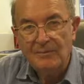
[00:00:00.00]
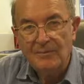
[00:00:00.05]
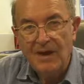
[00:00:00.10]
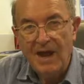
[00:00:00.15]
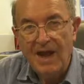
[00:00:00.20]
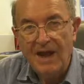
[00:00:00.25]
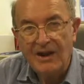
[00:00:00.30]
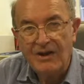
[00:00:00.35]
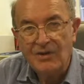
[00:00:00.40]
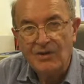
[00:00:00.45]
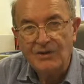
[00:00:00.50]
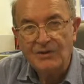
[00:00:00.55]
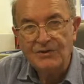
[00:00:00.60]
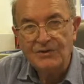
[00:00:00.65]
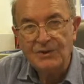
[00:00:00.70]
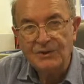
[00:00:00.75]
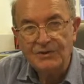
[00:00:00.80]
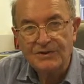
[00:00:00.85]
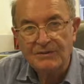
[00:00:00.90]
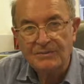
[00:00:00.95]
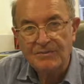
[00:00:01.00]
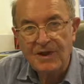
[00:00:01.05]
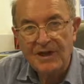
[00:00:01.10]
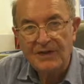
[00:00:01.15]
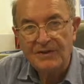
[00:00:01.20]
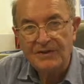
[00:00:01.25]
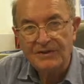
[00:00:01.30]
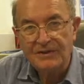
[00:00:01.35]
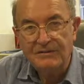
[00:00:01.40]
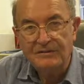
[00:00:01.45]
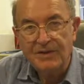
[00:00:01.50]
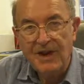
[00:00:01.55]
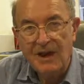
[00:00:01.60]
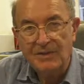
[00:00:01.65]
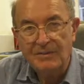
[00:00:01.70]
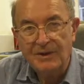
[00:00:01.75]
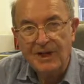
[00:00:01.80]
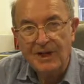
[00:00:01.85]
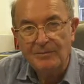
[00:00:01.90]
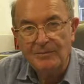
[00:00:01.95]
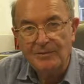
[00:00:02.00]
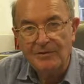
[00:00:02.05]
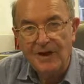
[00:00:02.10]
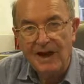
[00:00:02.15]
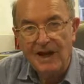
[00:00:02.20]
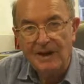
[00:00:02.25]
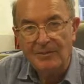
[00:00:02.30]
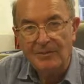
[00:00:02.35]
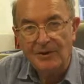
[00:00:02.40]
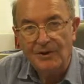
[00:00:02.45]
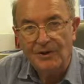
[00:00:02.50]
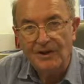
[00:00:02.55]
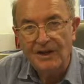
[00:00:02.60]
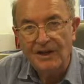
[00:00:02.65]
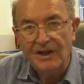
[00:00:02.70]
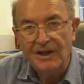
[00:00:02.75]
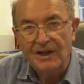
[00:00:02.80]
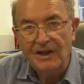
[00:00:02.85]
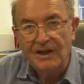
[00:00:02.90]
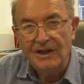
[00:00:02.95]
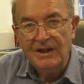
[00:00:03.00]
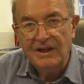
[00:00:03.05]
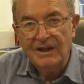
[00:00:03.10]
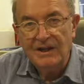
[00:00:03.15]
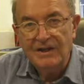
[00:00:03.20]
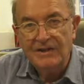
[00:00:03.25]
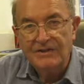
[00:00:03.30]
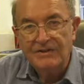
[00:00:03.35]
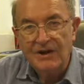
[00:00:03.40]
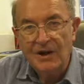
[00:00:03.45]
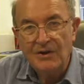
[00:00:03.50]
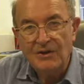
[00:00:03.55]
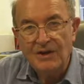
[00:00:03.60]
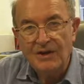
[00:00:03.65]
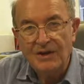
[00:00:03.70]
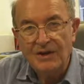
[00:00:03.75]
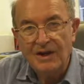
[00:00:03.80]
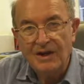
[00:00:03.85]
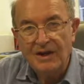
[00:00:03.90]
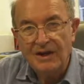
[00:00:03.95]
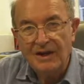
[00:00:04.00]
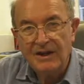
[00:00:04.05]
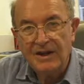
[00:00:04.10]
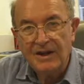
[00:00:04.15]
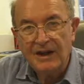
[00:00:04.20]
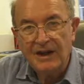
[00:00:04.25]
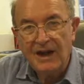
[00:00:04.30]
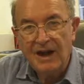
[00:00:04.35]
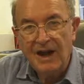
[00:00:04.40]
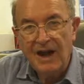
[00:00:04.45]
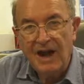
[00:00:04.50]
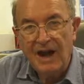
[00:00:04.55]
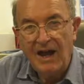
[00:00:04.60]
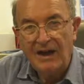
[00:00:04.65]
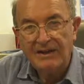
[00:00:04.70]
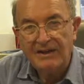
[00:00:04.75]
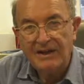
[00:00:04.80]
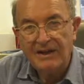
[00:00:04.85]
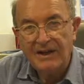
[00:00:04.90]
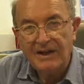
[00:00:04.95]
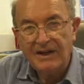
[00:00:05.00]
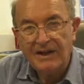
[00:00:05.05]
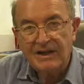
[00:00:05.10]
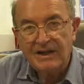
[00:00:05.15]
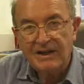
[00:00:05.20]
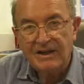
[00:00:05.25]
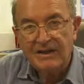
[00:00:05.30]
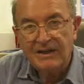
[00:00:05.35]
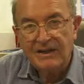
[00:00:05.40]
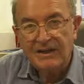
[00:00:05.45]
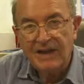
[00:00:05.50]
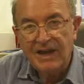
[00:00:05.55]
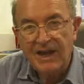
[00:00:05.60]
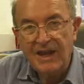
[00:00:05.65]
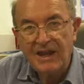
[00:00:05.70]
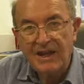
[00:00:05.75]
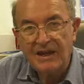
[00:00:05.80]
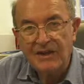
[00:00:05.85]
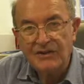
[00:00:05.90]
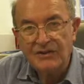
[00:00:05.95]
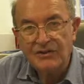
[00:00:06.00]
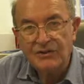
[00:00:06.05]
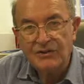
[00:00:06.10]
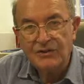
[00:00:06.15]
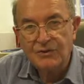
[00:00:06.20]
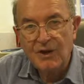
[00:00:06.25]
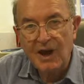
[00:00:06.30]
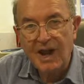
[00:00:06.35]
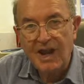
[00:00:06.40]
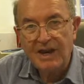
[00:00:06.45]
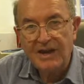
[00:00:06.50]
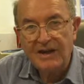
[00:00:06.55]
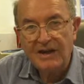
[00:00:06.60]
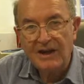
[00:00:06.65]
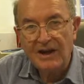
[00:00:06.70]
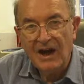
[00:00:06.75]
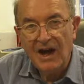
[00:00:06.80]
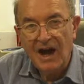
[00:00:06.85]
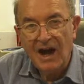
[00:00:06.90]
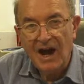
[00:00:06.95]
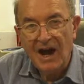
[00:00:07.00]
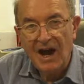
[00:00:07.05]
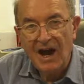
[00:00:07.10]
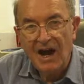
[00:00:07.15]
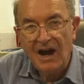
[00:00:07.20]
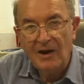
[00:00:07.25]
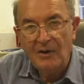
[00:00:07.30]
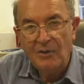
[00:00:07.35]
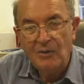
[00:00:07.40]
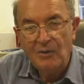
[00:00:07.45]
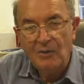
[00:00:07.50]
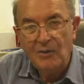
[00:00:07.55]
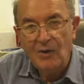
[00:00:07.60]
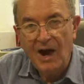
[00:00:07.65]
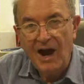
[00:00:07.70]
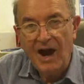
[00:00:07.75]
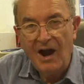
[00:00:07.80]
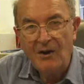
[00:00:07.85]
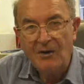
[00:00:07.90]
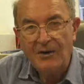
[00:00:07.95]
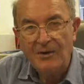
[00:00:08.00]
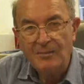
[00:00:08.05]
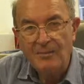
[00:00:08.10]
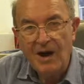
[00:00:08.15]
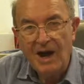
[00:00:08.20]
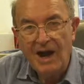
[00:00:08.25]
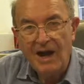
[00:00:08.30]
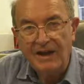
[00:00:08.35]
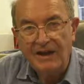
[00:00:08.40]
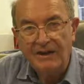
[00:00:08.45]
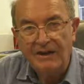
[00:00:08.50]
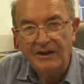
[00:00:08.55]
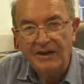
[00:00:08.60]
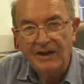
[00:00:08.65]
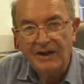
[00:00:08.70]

MEG, all sorts of methods have now become available so that and they constrain how the mind.